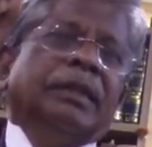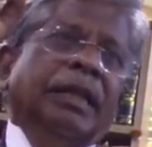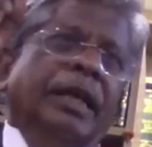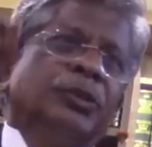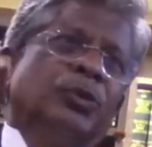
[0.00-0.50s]

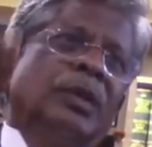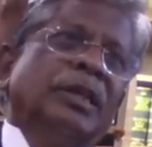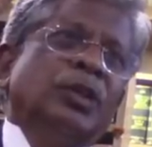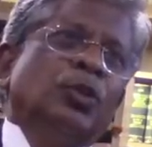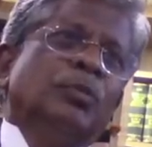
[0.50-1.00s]

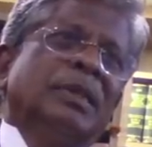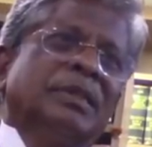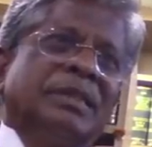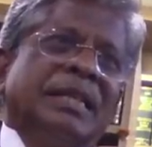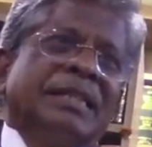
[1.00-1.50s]
natural
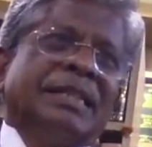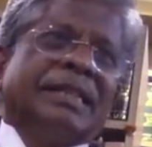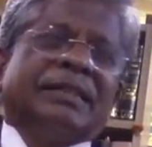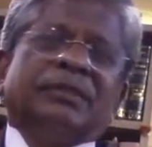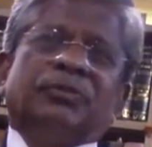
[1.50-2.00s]
human
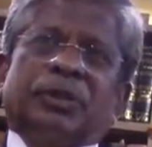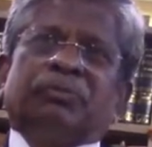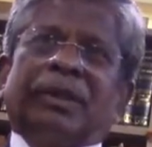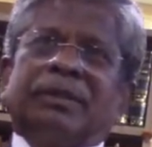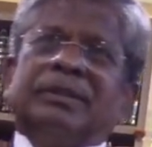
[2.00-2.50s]
conduct.
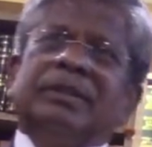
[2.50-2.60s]
Fatwa.